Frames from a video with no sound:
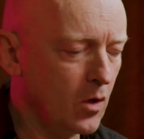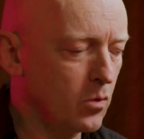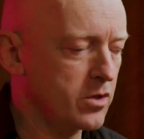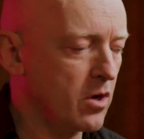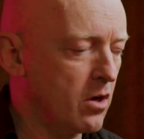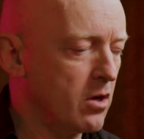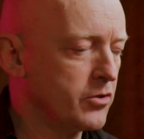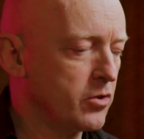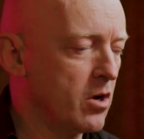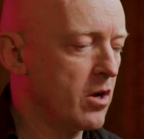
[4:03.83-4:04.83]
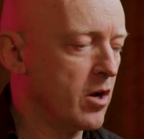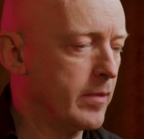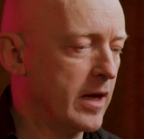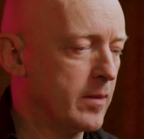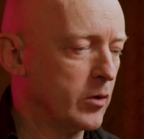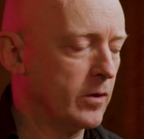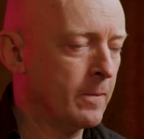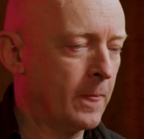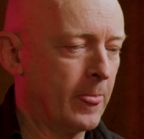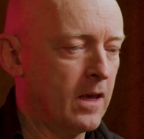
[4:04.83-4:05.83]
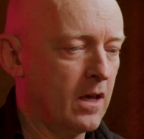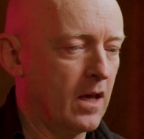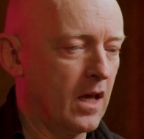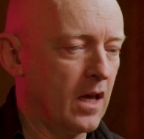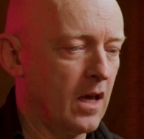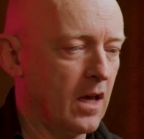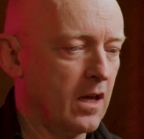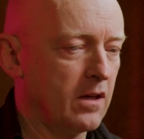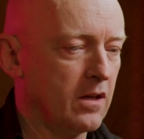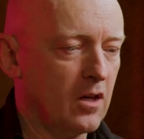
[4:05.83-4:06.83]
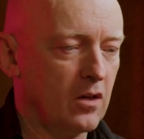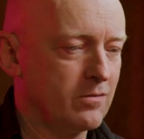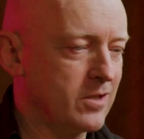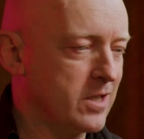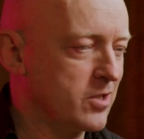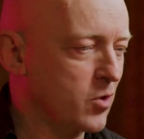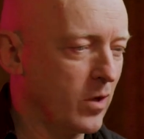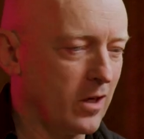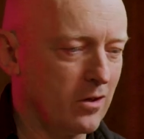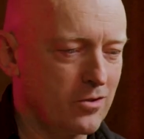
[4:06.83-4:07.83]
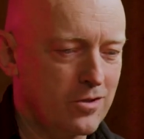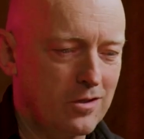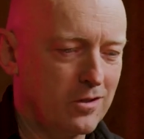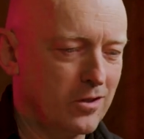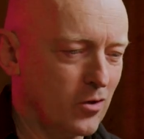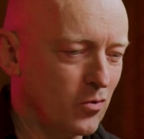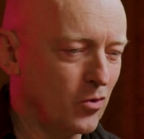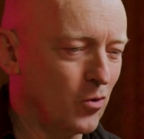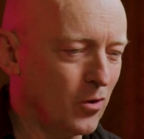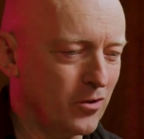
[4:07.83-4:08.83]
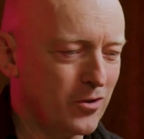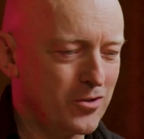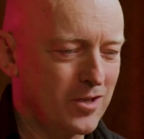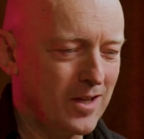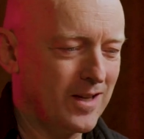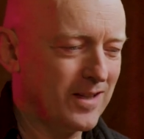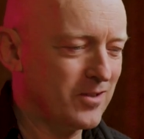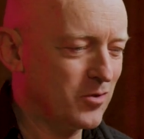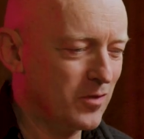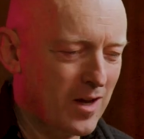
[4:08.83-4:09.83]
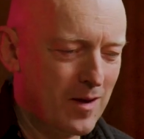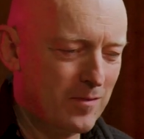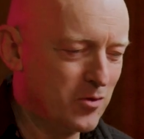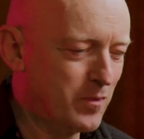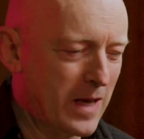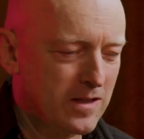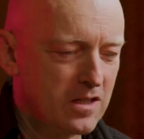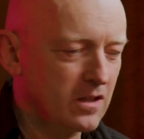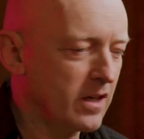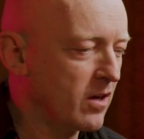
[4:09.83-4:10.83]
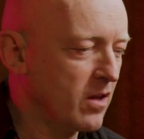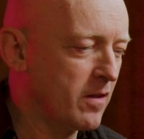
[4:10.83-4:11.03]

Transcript: was all drawn on paper. And T-squares, rulers, penciling on